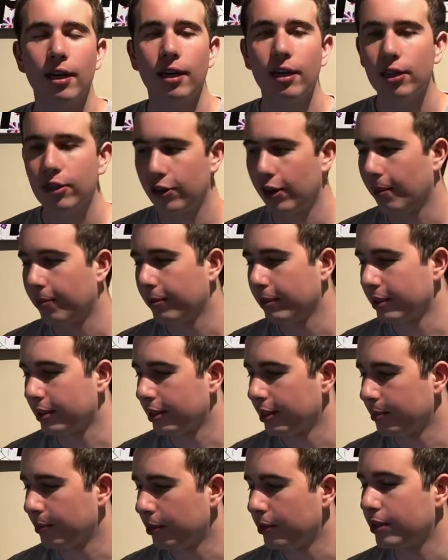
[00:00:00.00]
drop list
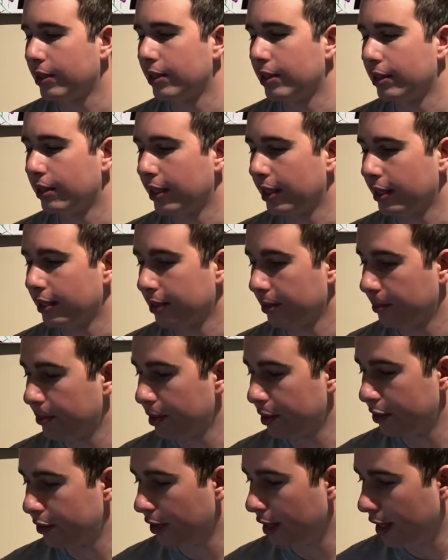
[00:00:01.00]
because most of the things are
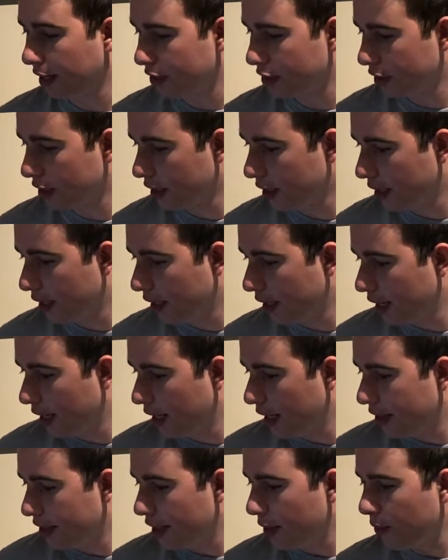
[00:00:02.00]
pretty trash.
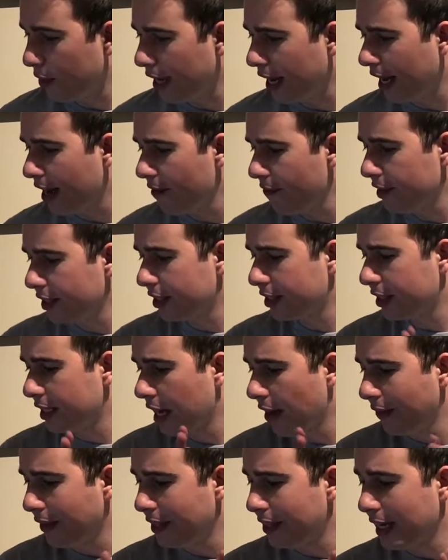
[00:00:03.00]
Then we have this
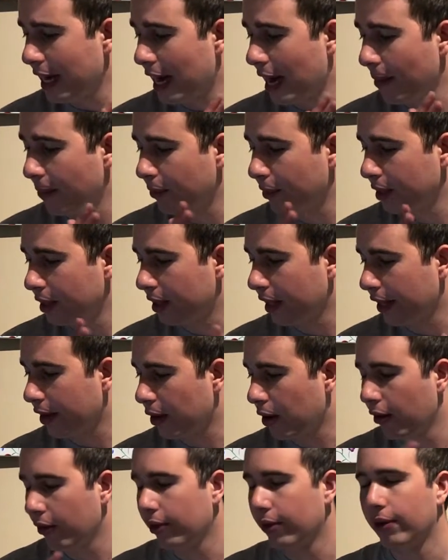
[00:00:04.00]
Terry top with like
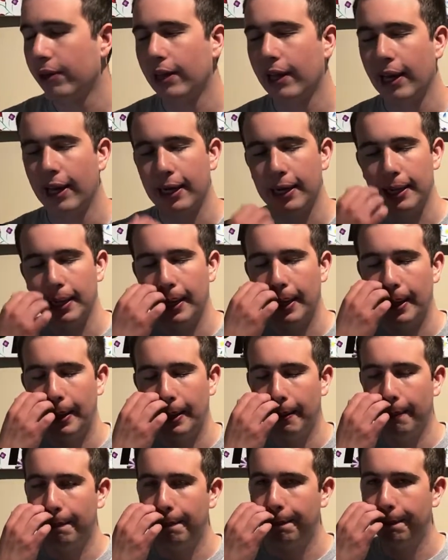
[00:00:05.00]
all
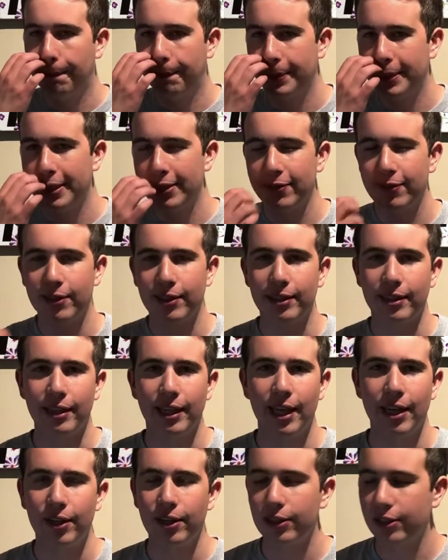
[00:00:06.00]
the different
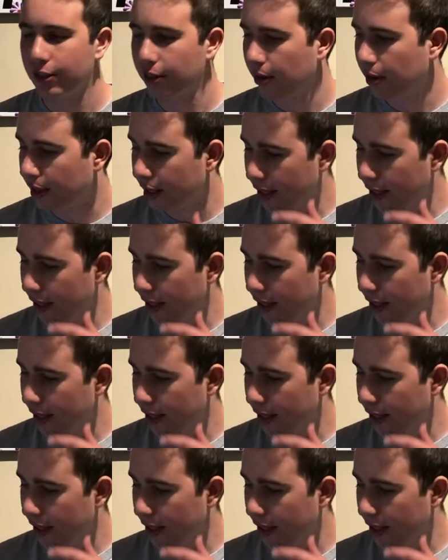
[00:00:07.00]
letters on